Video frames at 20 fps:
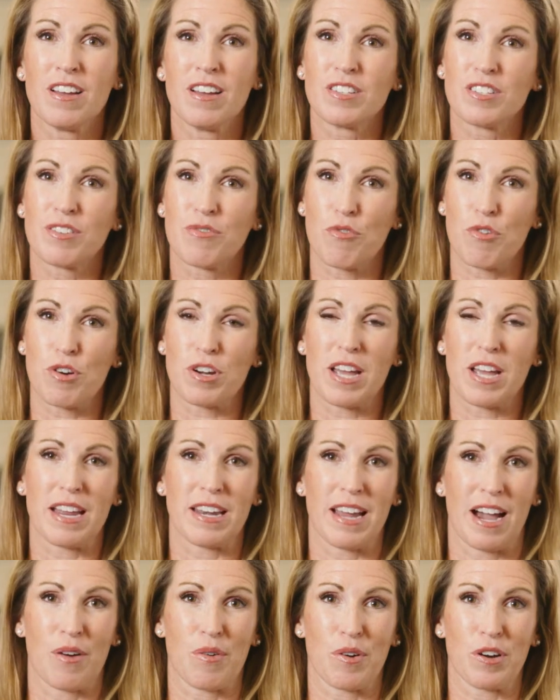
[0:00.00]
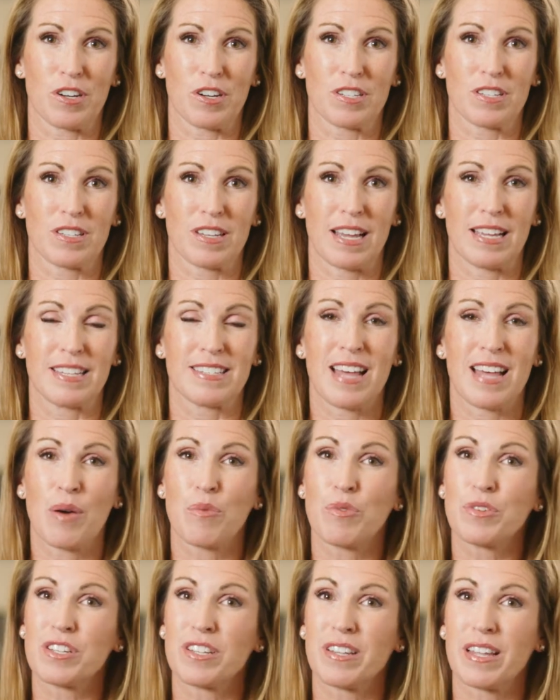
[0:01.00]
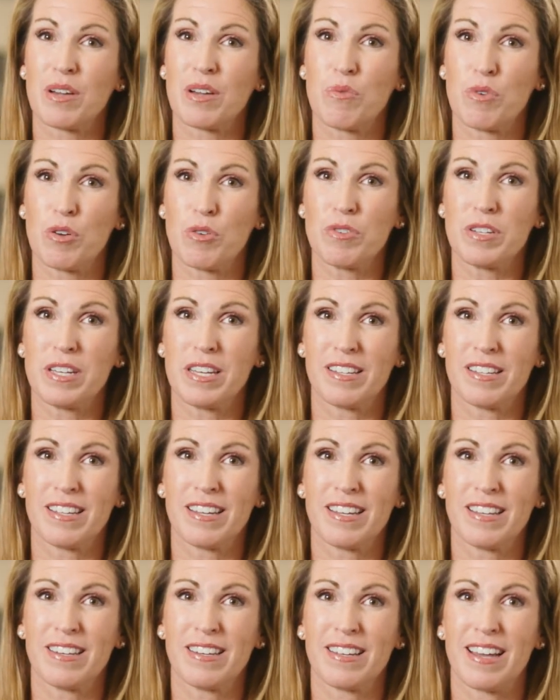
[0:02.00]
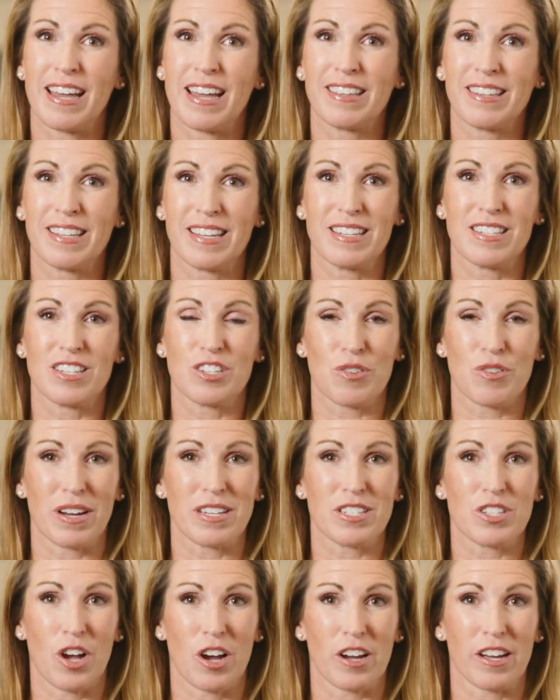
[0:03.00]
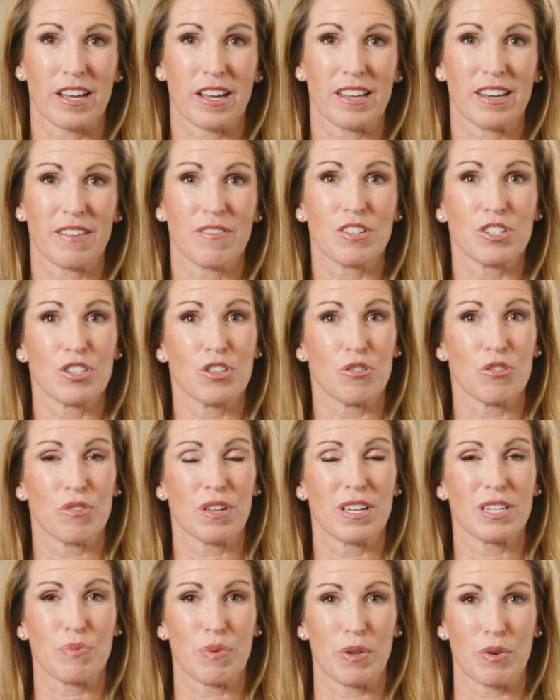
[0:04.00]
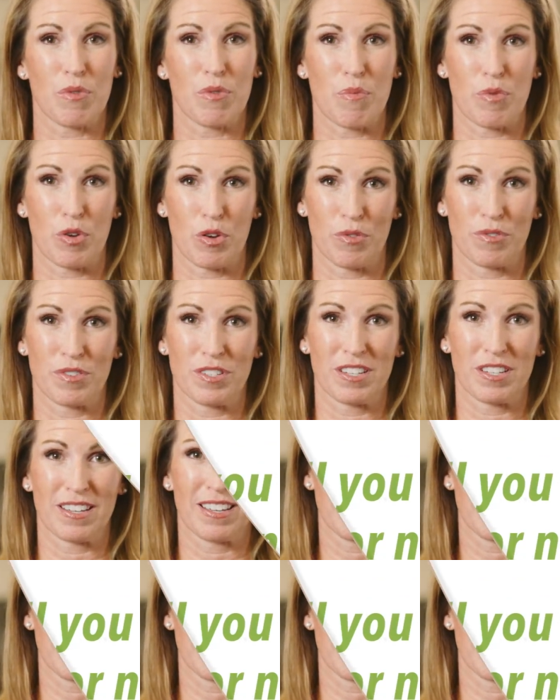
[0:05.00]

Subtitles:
to 48 hours, as that will delay wound healing and lead to dry socket if a tooth has been removed.